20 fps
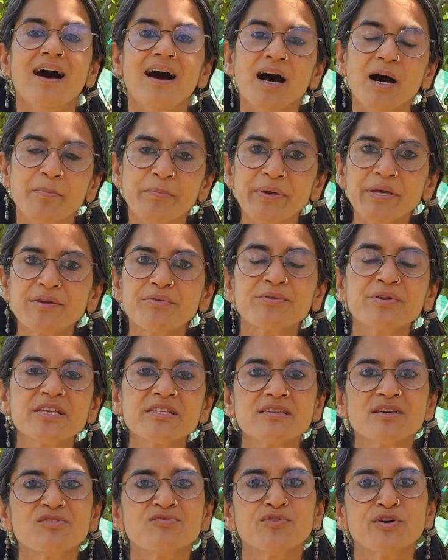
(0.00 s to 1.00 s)
A big
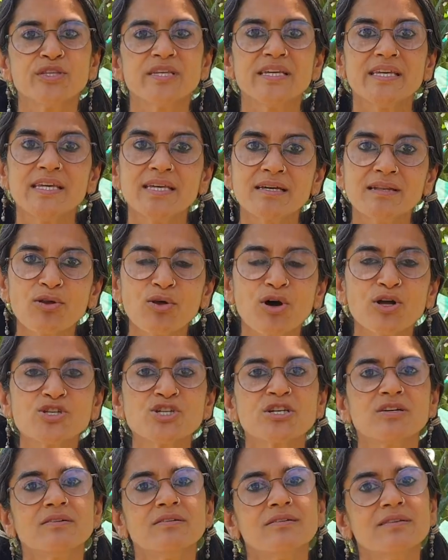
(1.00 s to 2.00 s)
reason for the
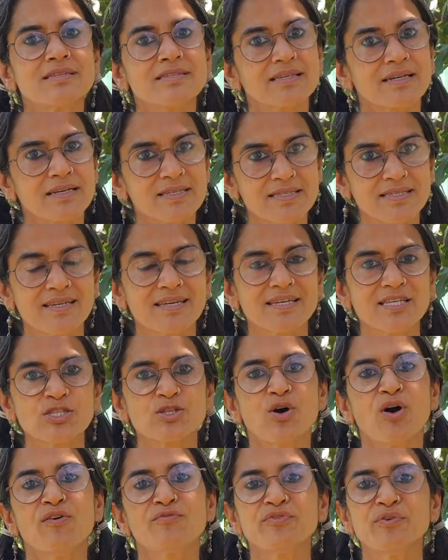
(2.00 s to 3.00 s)
ecological success
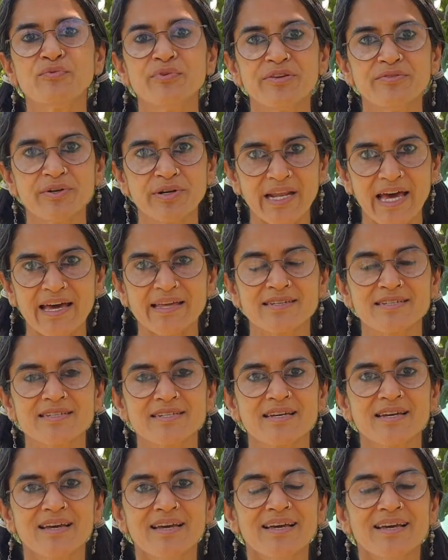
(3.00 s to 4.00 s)
of the weaver ant
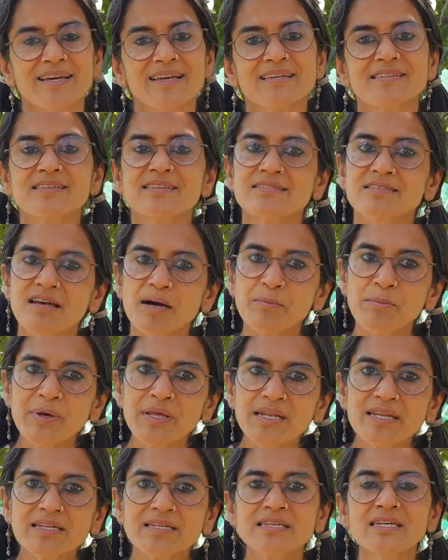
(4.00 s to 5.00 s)
is its
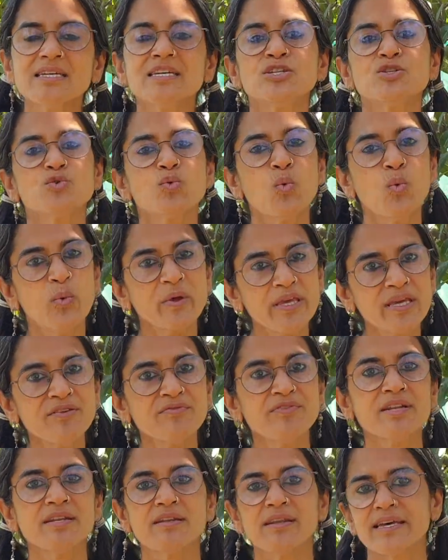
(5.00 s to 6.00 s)
ability to weave
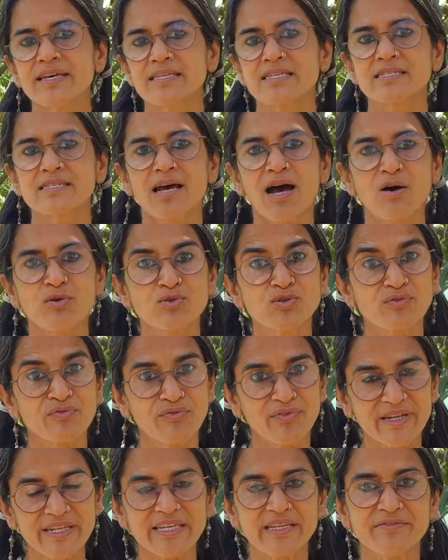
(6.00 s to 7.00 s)
a nest out of
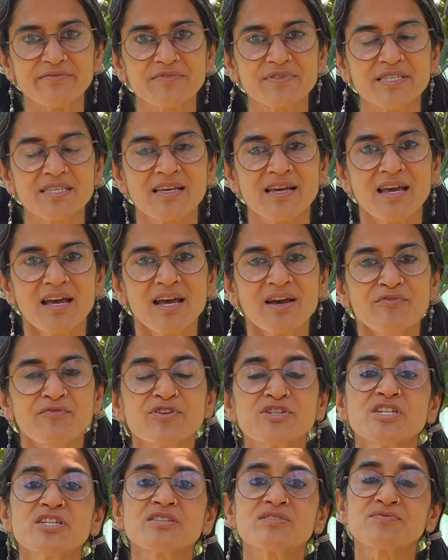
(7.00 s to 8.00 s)
leaves,
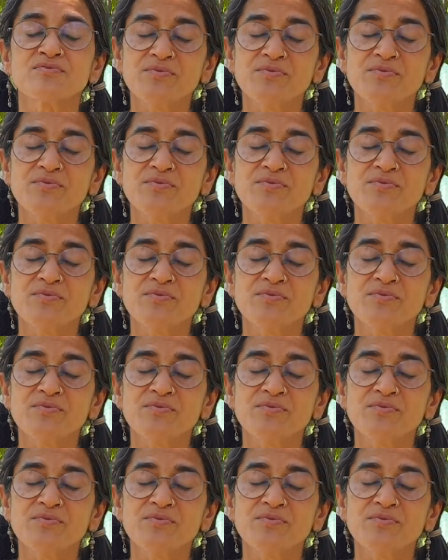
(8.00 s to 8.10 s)
which is